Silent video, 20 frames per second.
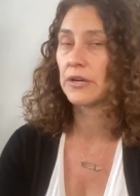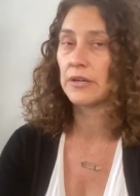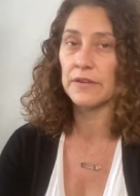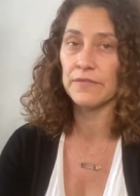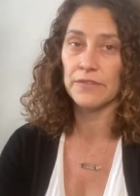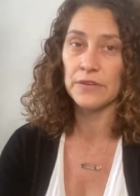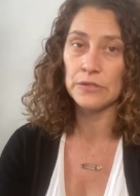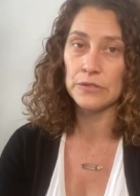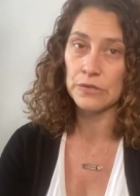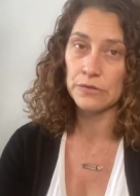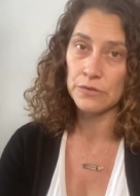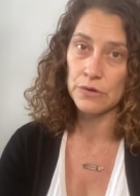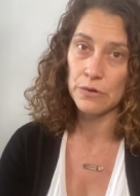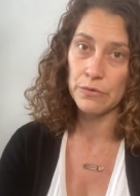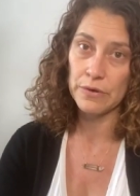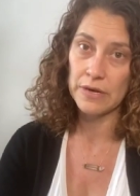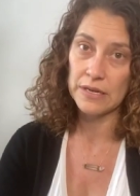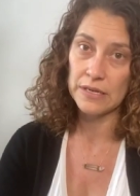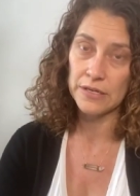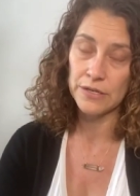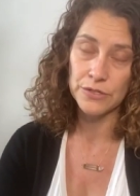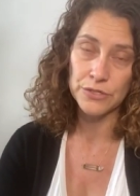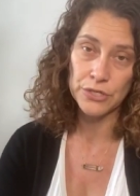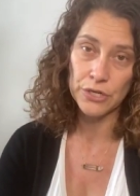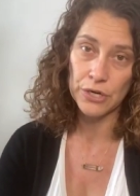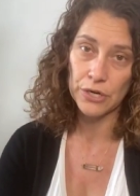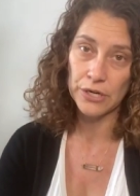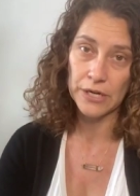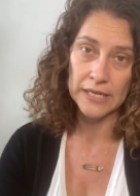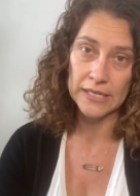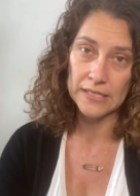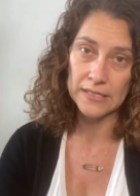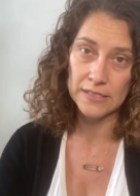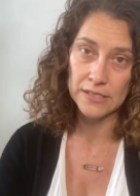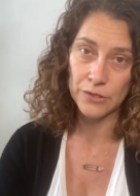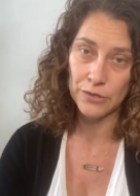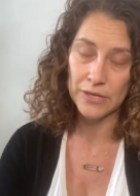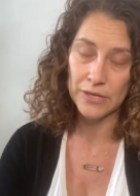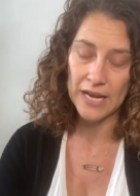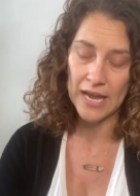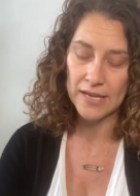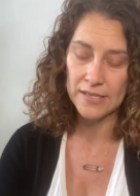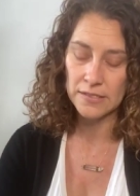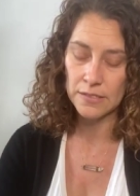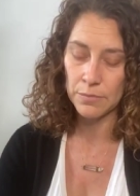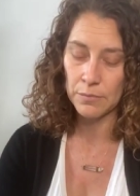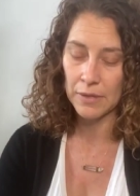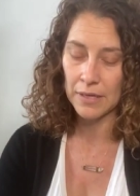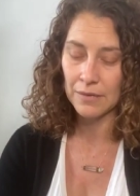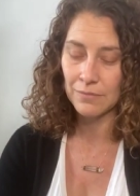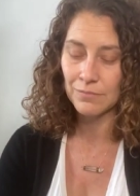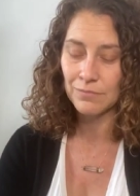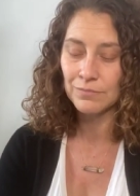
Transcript: And if you don't know what your chart is, you can ask me.